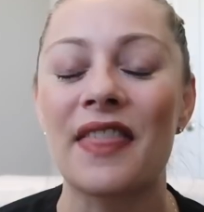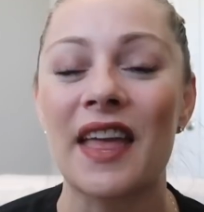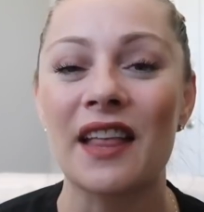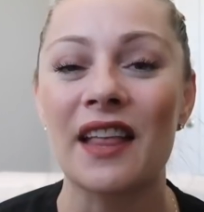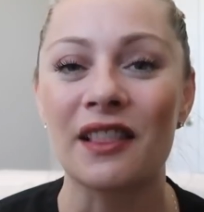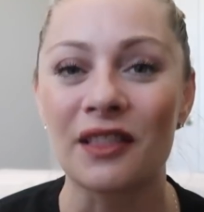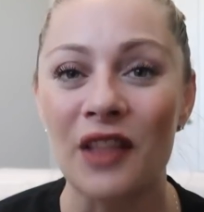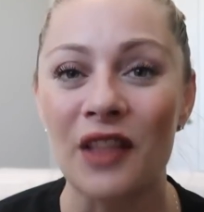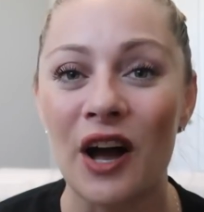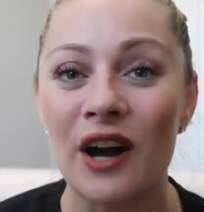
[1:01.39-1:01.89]

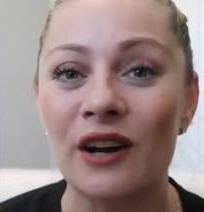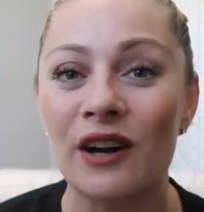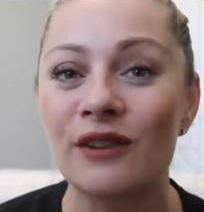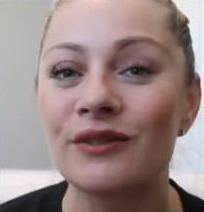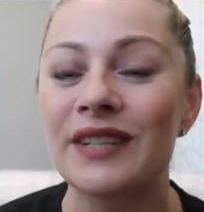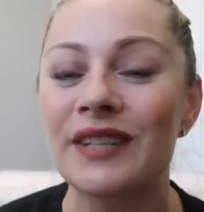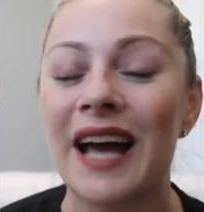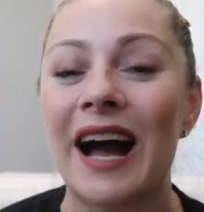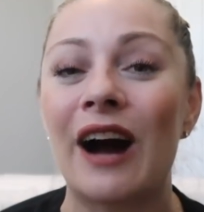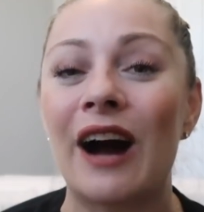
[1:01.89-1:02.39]
they
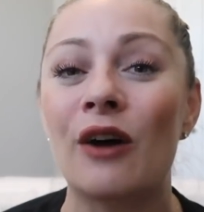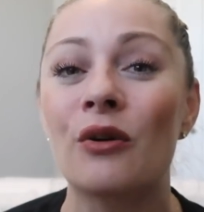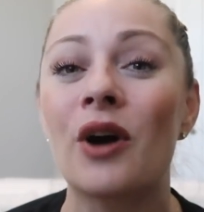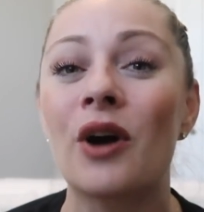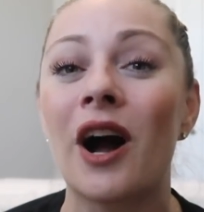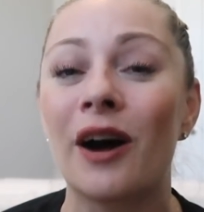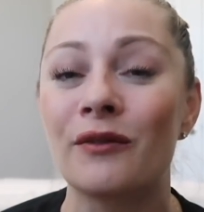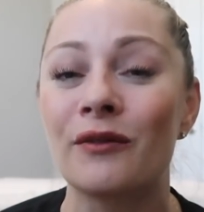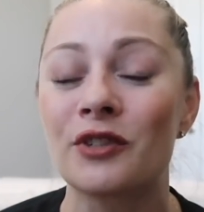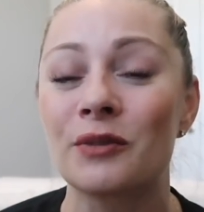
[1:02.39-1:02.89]
loved how
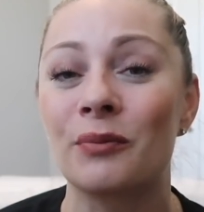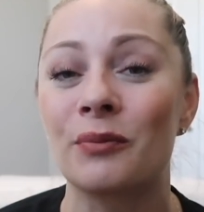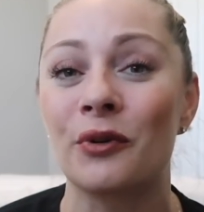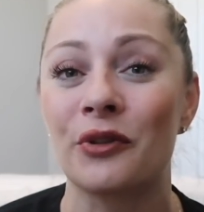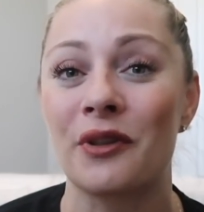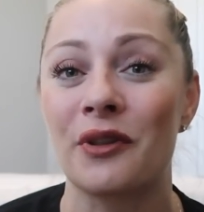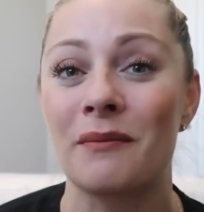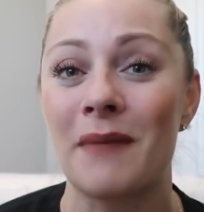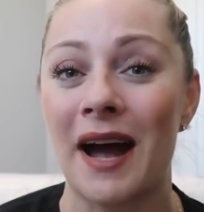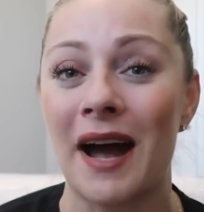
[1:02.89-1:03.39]

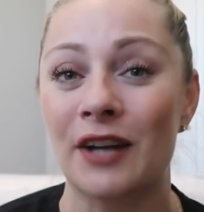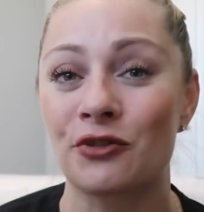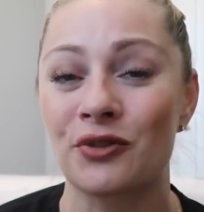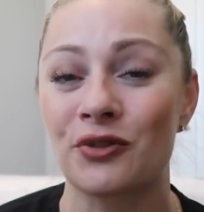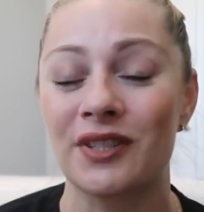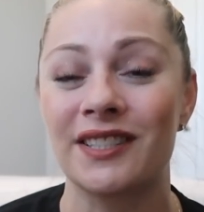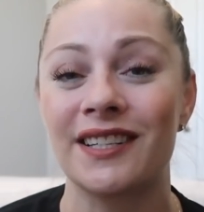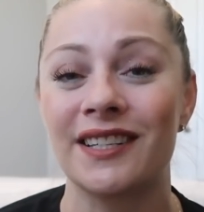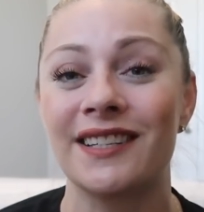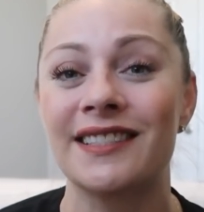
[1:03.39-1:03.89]
comfortable the
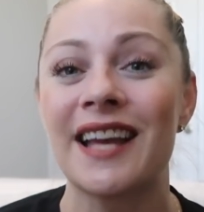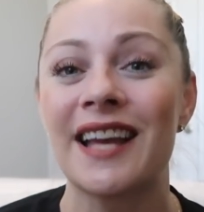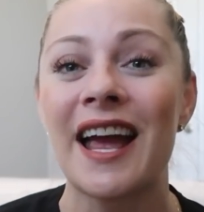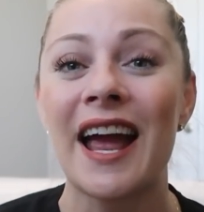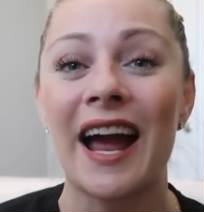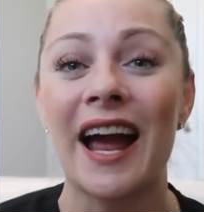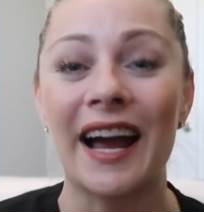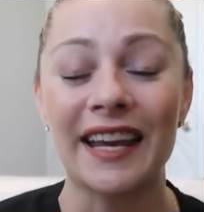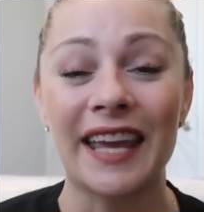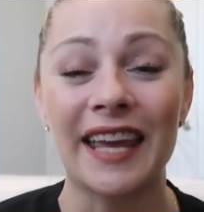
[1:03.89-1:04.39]
mattress is.
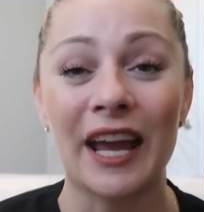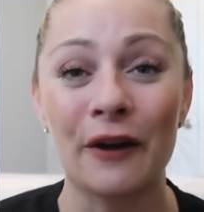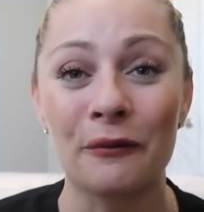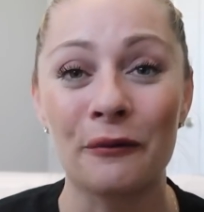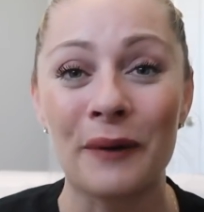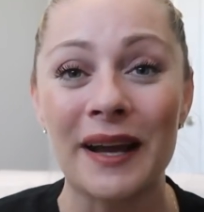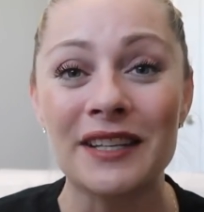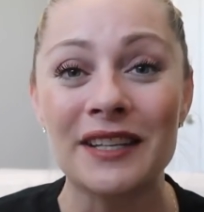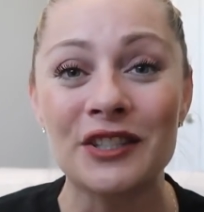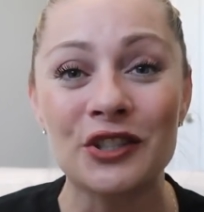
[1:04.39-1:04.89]
I
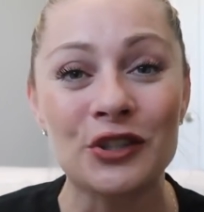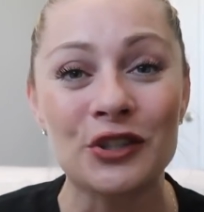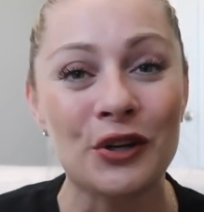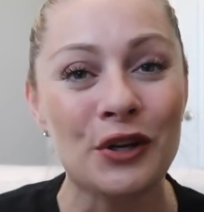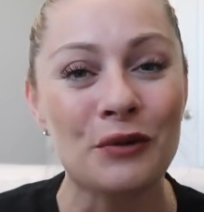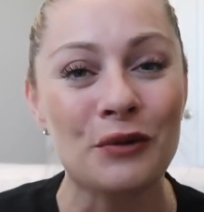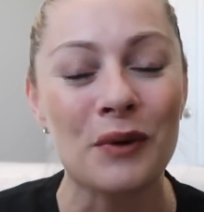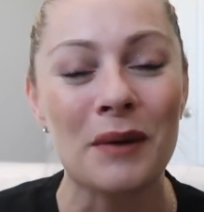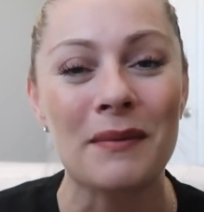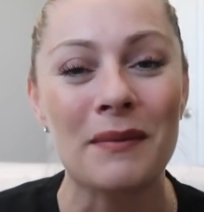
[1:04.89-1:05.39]
can't wait to show
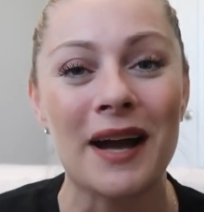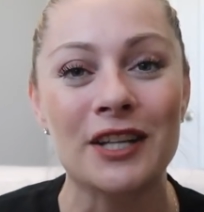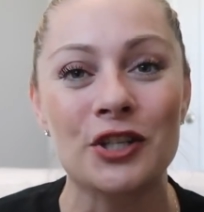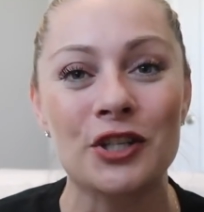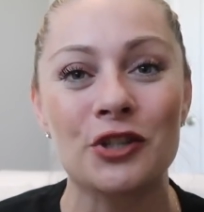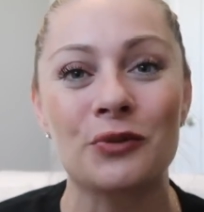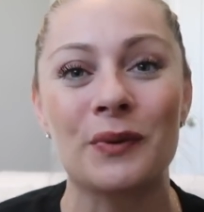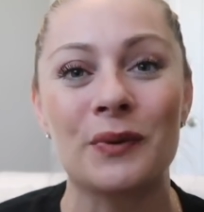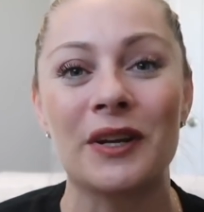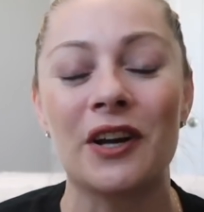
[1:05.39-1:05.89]
you what
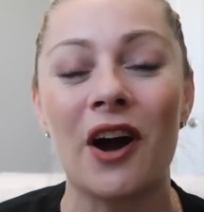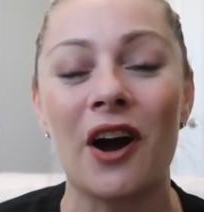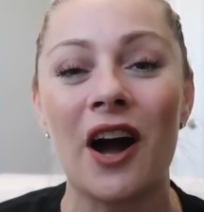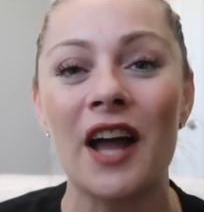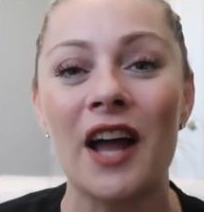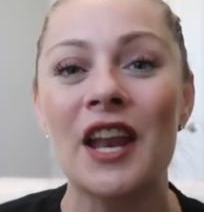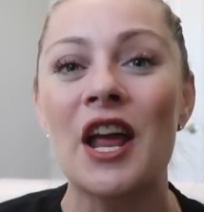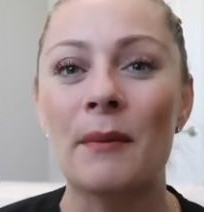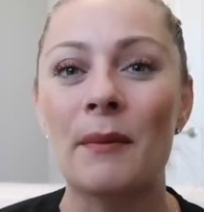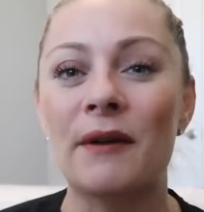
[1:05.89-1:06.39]
mattress we
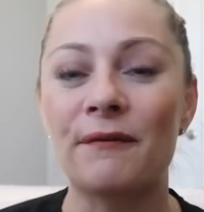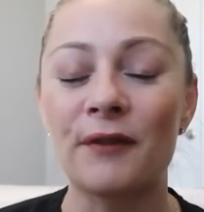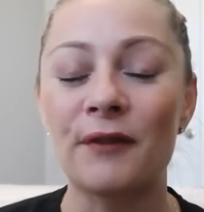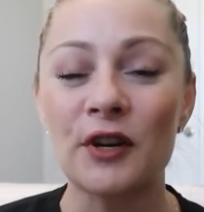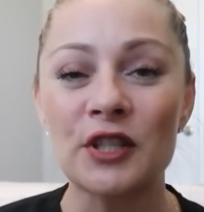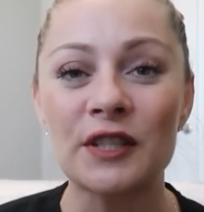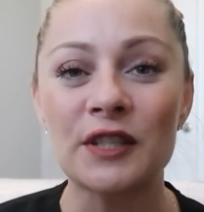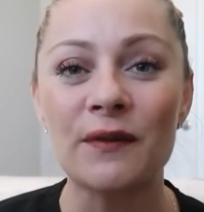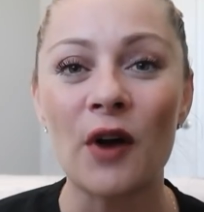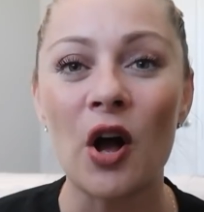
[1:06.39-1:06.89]
got, but
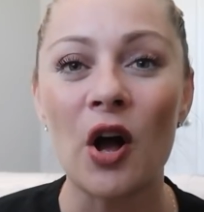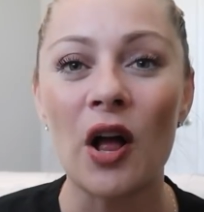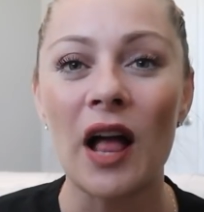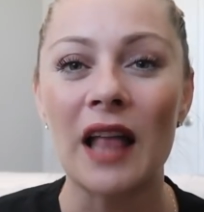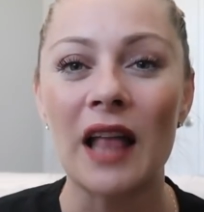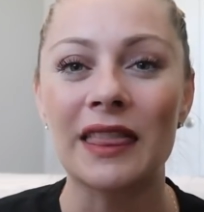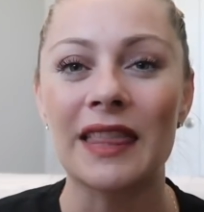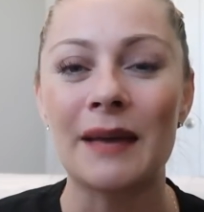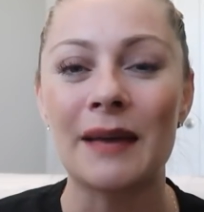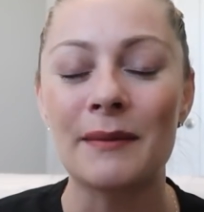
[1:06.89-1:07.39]
first of
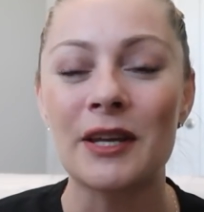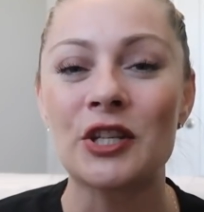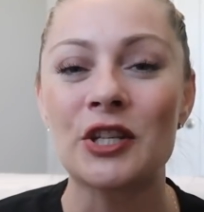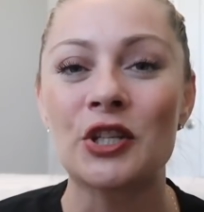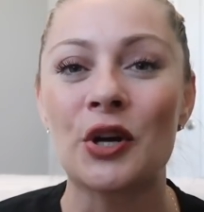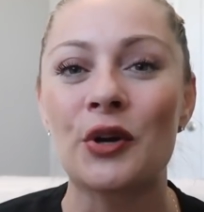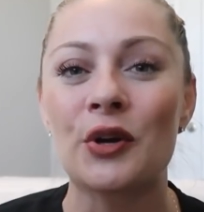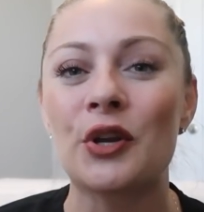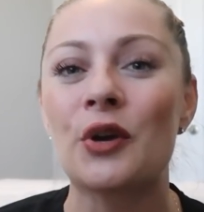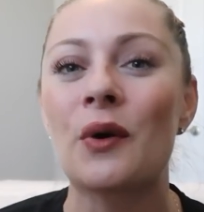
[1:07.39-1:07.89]
all, let me
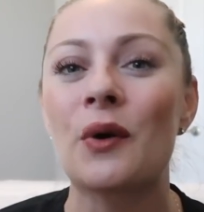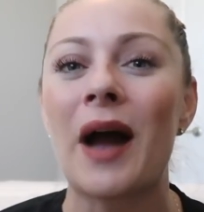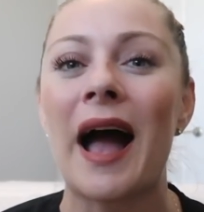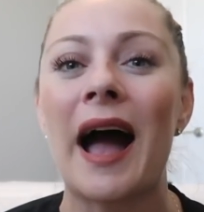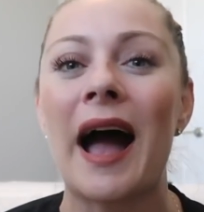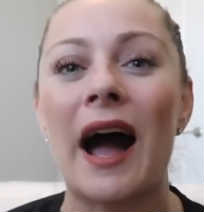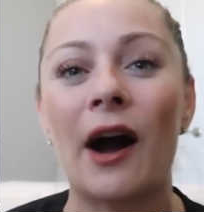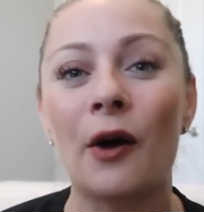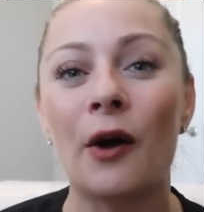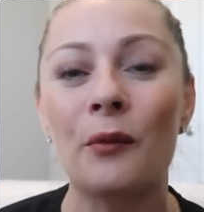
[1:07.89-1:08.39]
show you
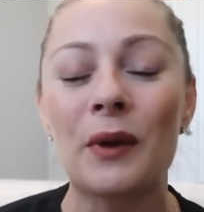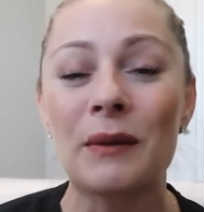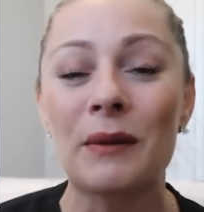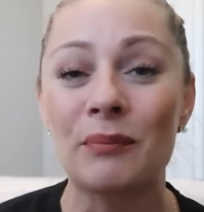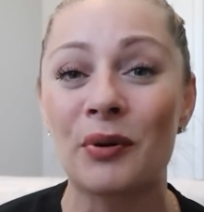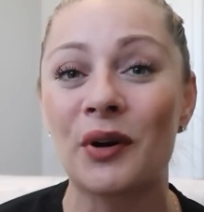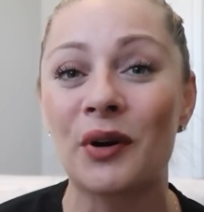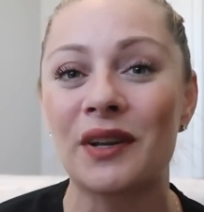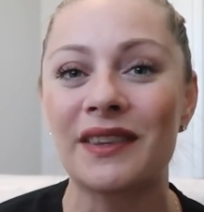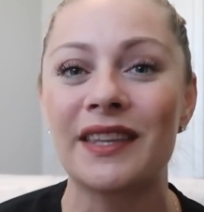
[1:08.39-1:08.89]
how we
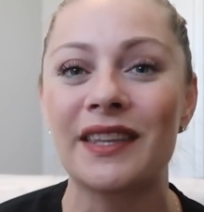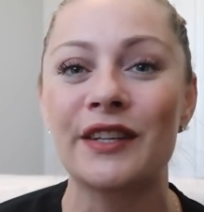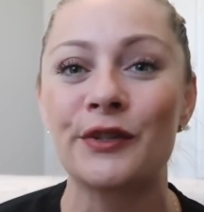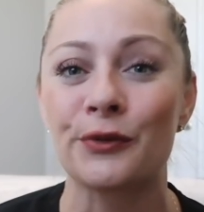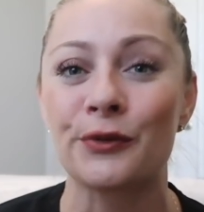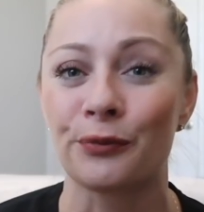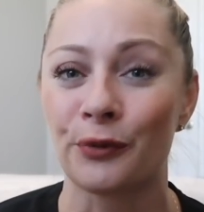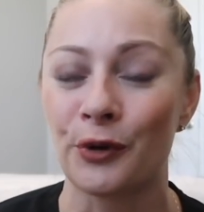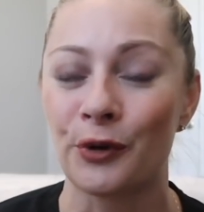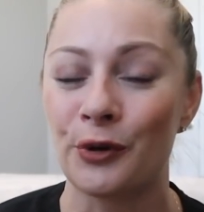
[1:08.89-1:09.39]
put
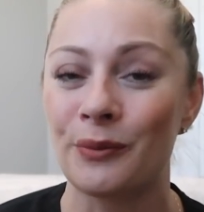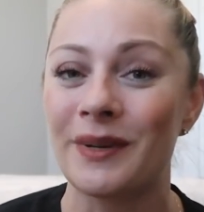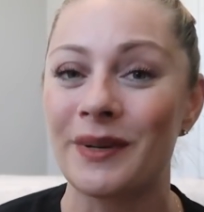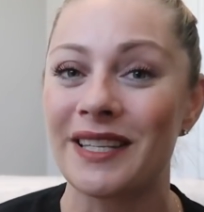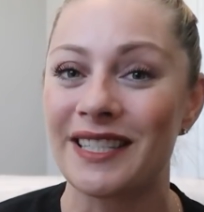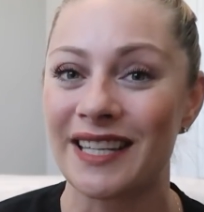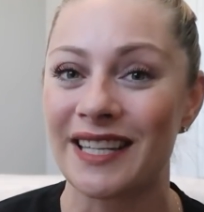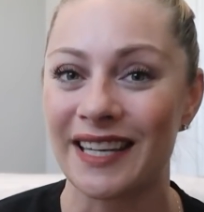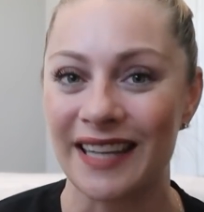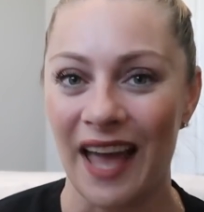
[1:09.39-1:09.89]
this room
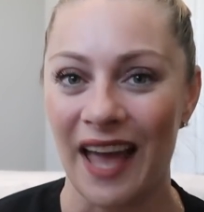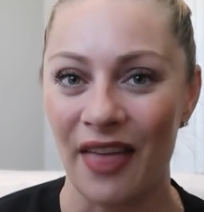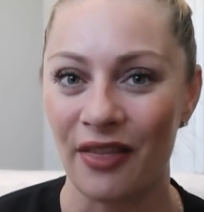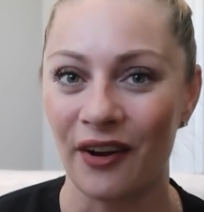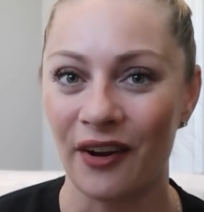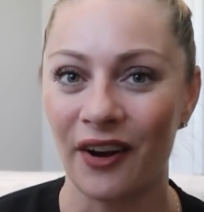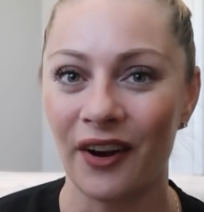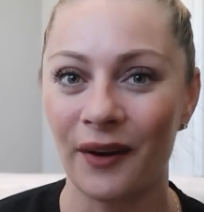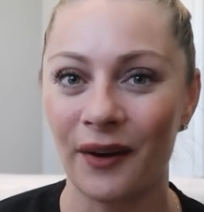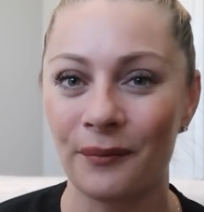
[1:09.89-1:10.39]

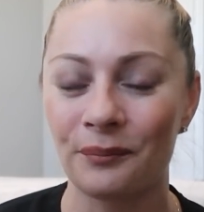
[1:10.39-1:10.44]
together.